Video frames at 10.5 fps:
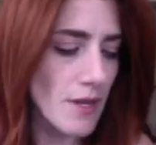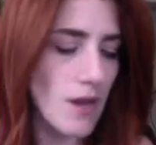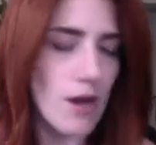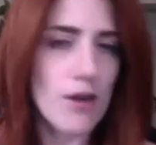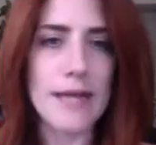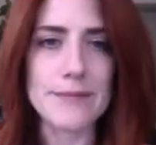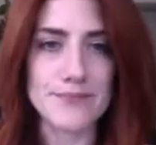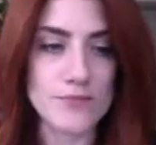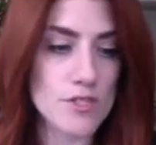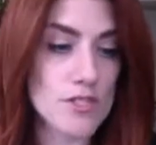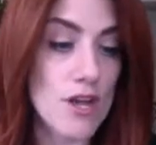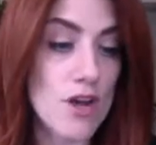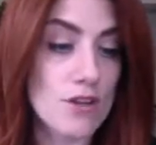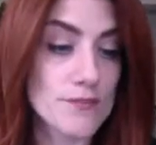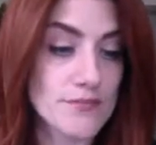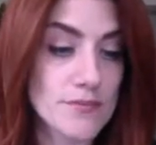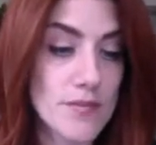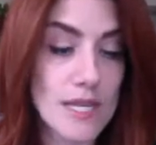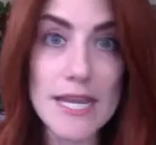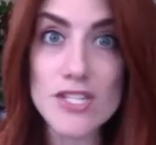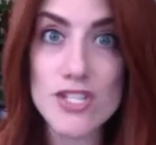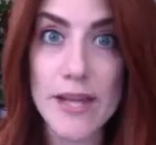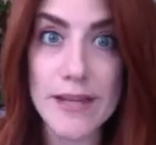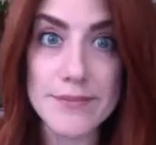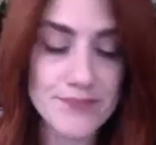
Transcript: All right. So yesterday